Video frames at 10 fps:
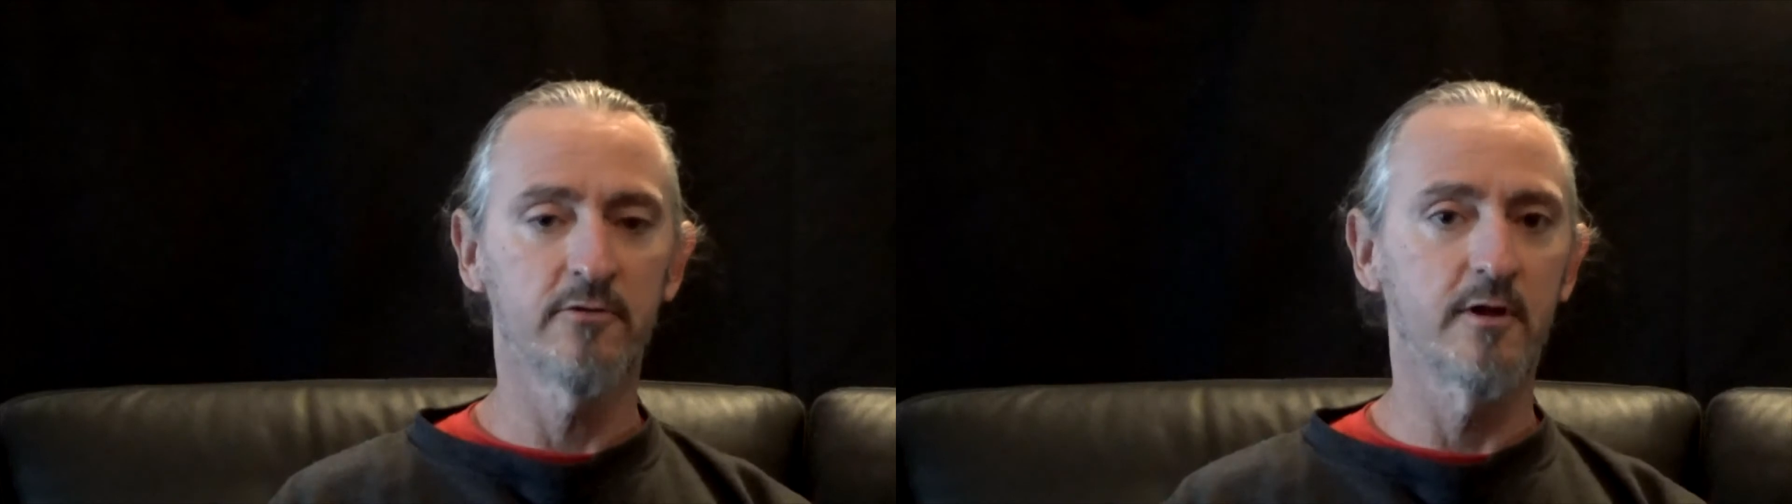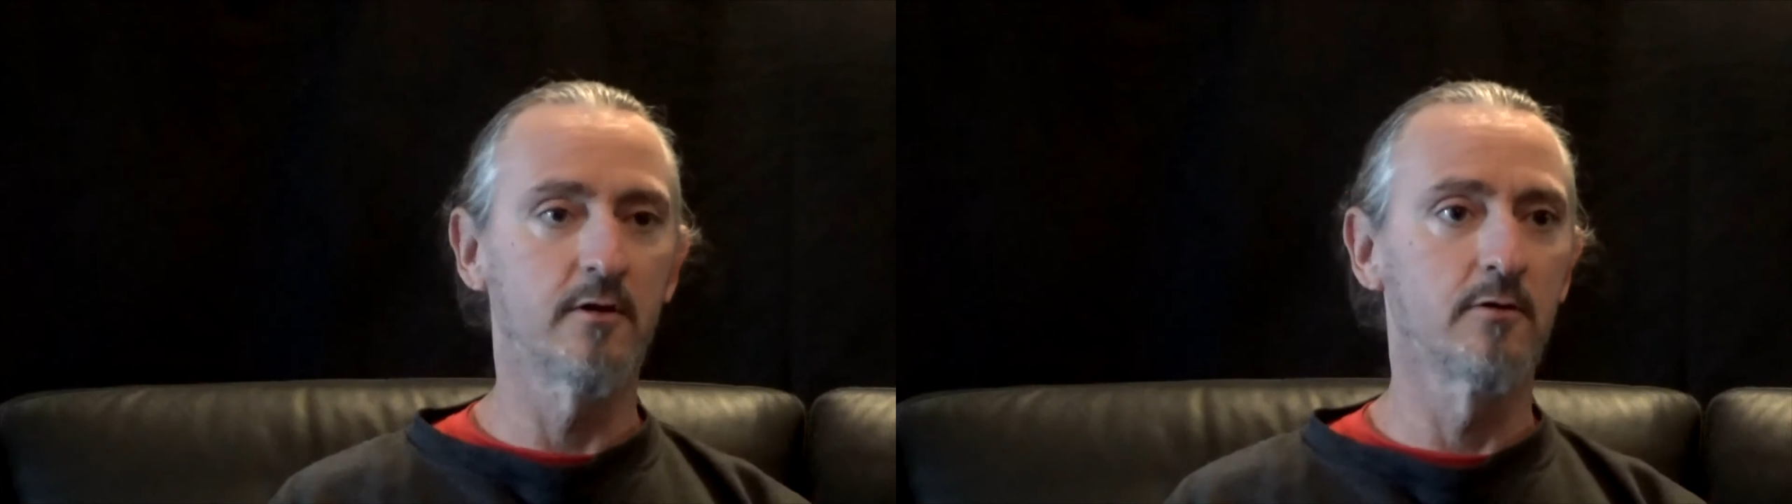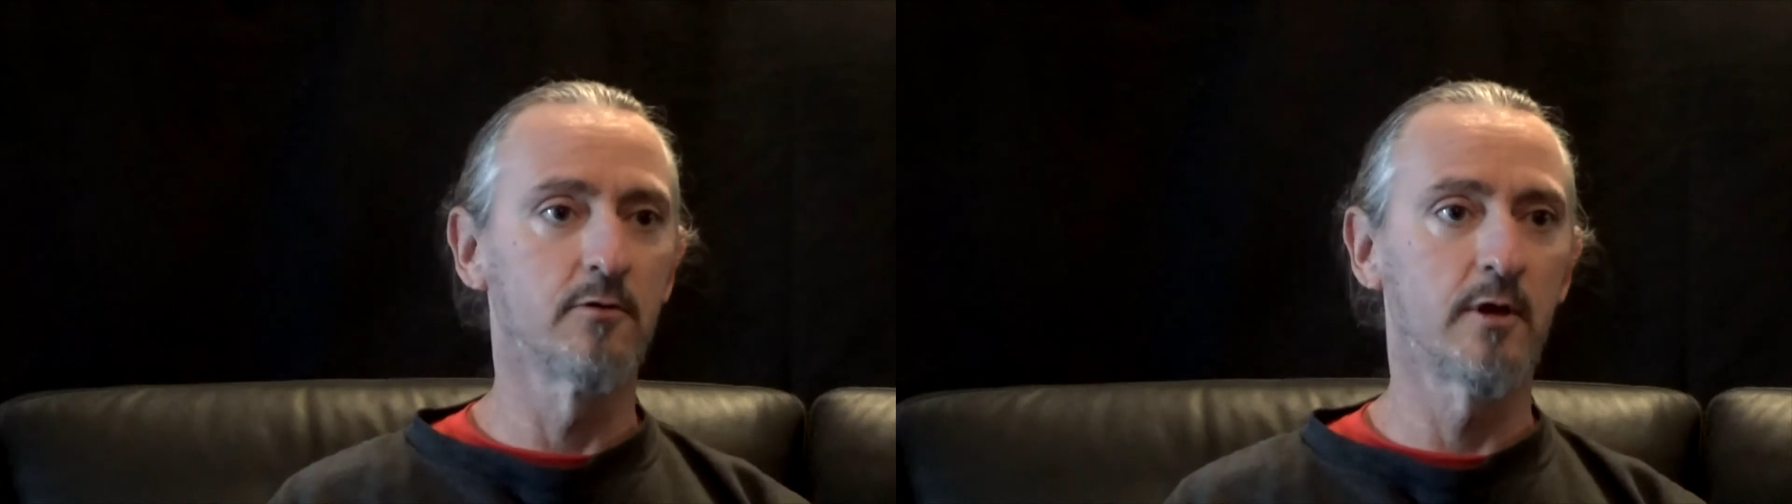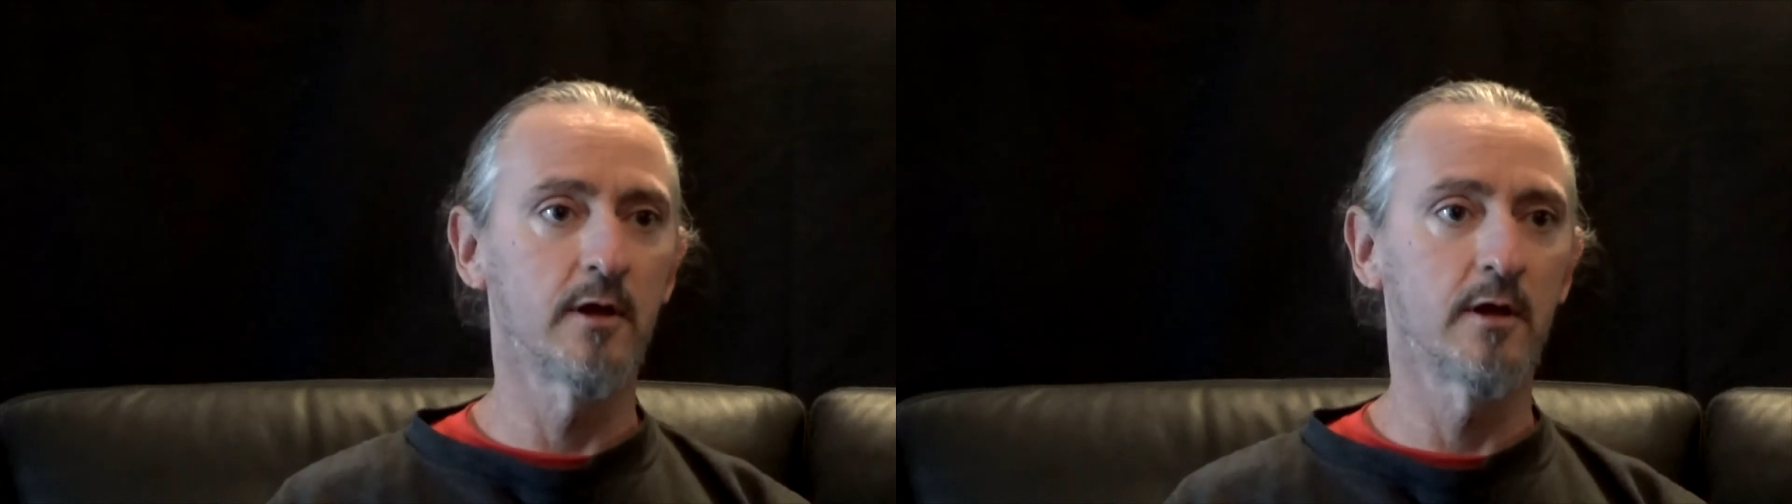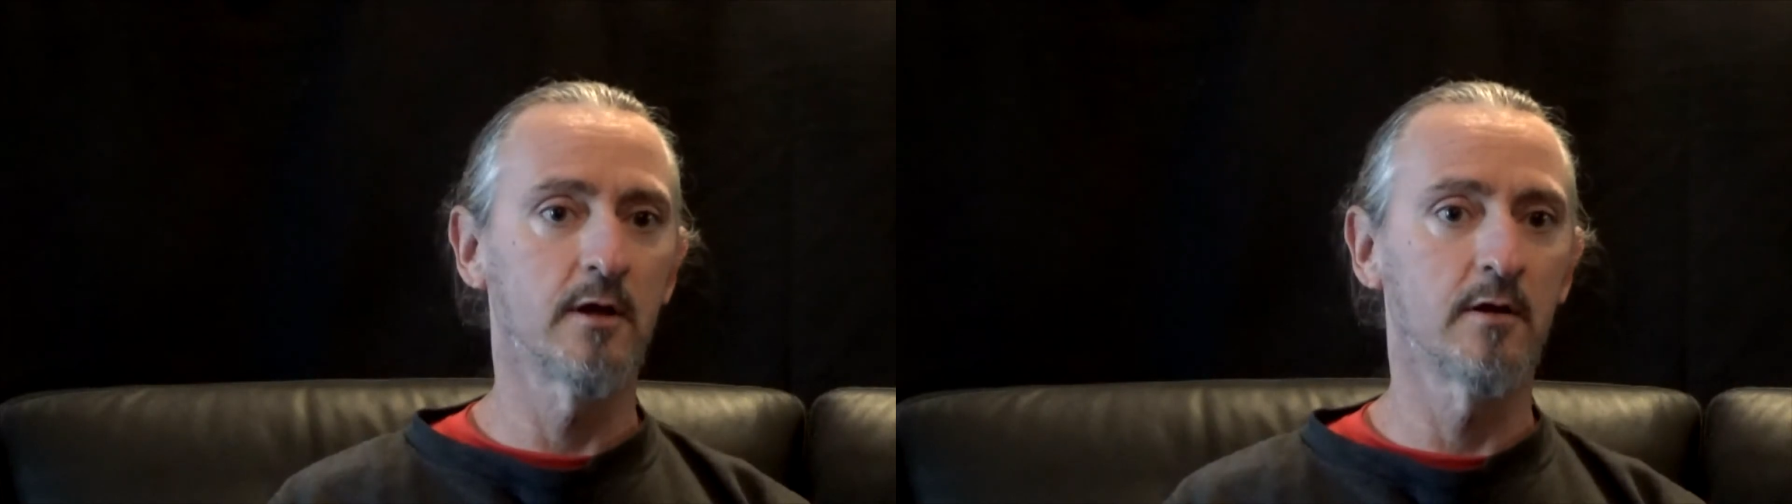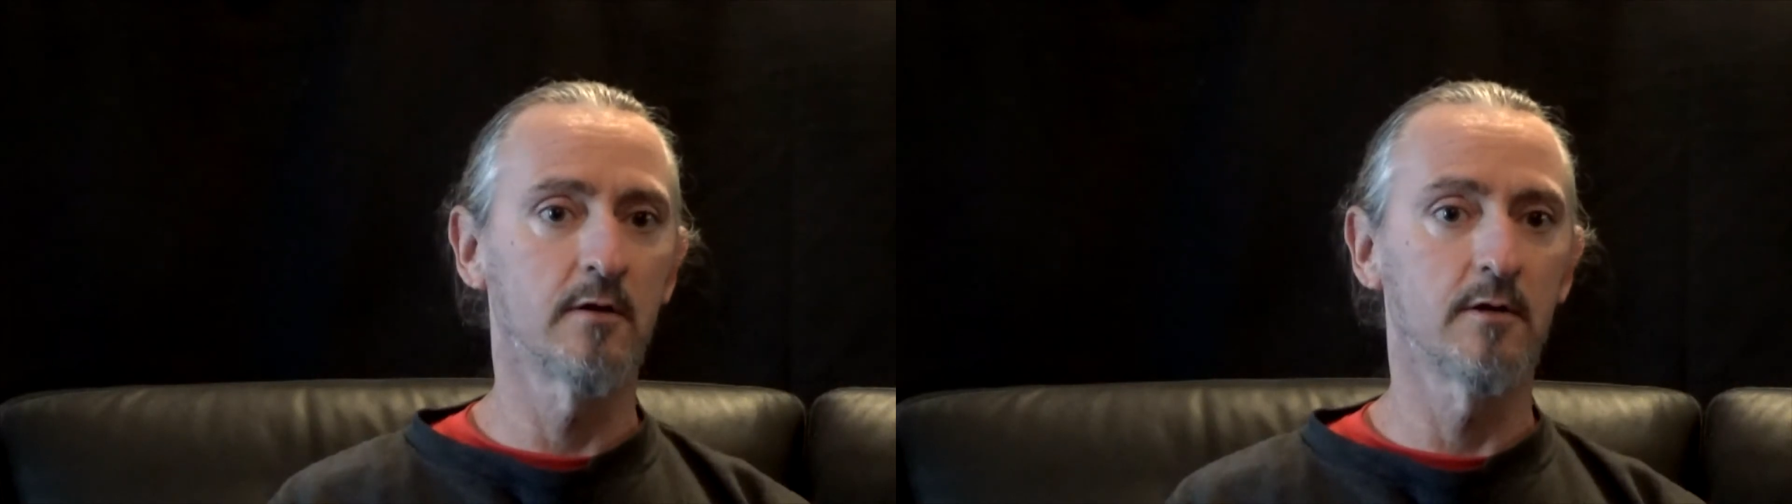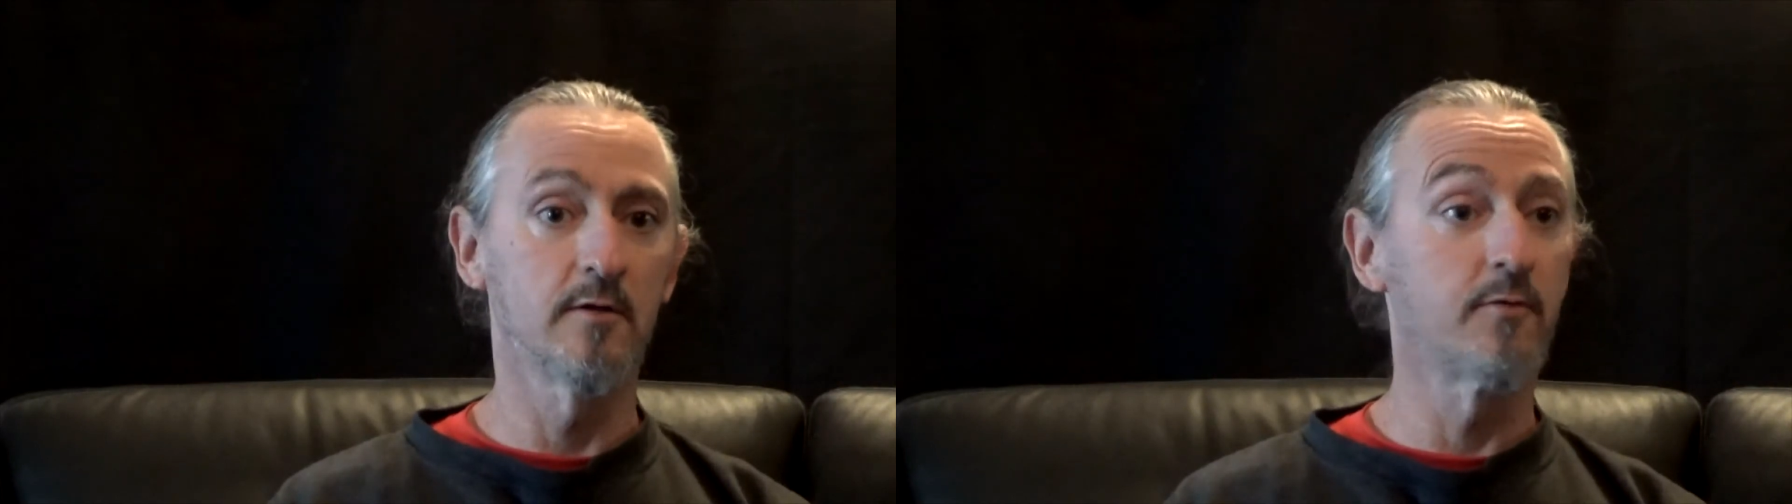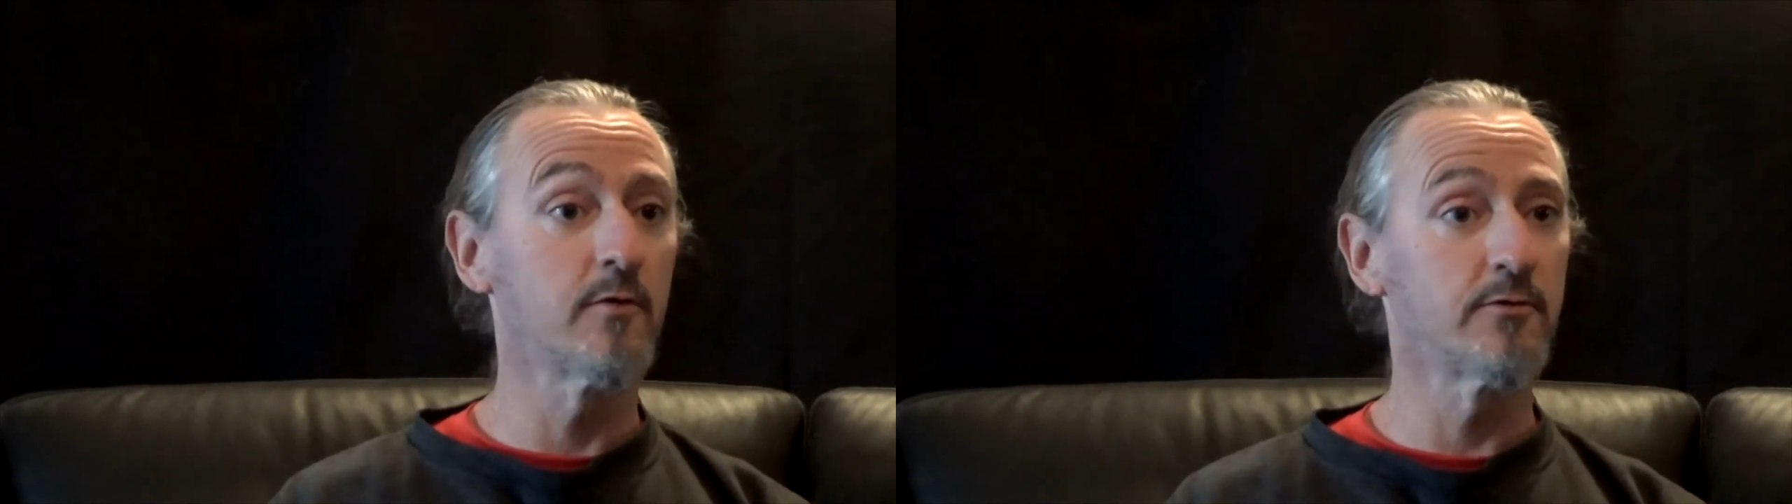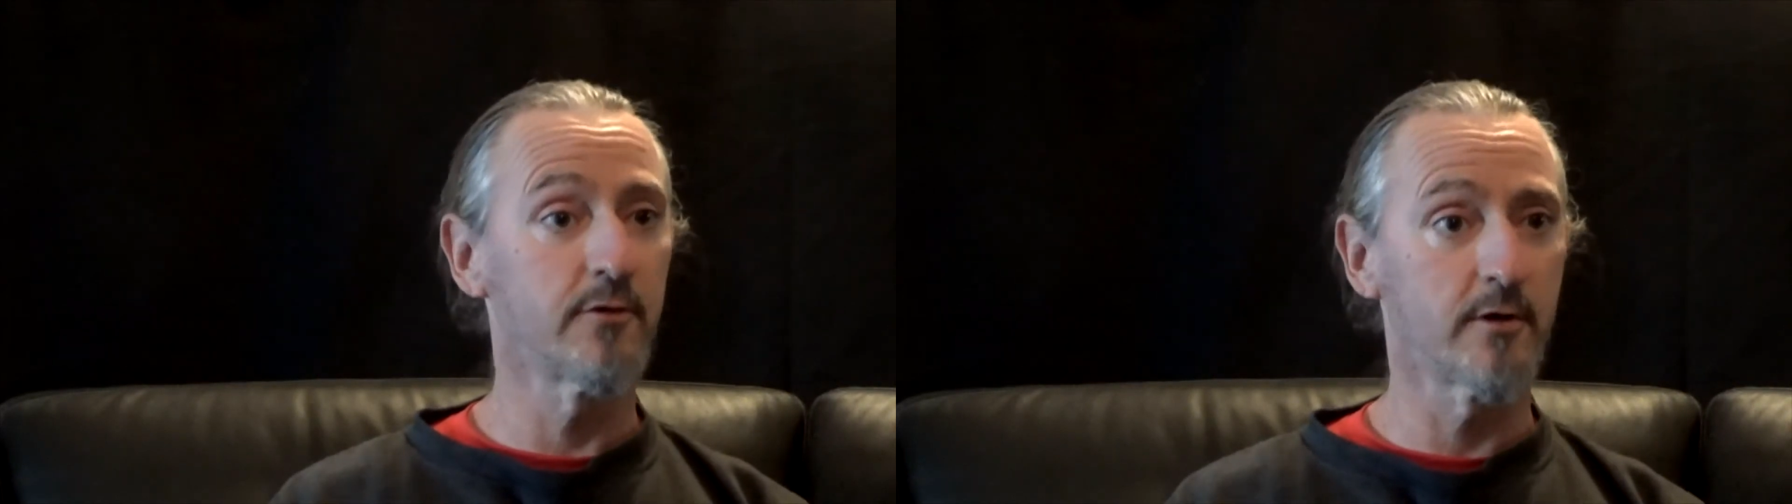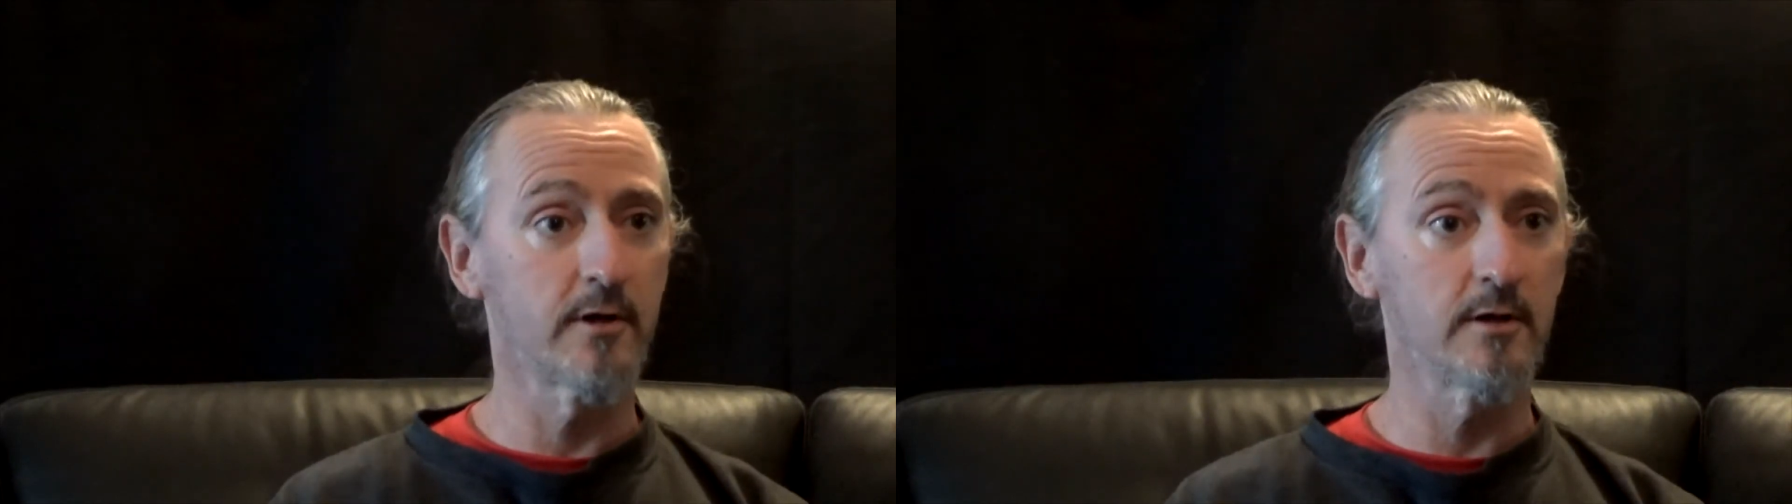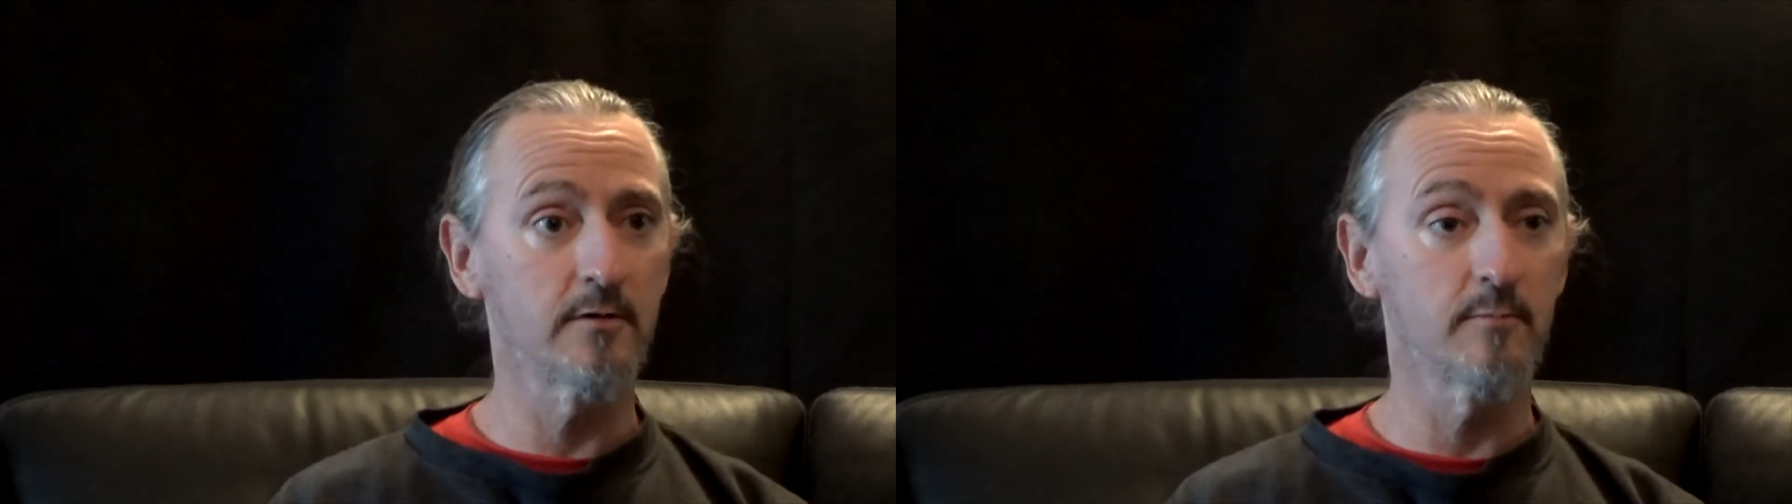including involuntary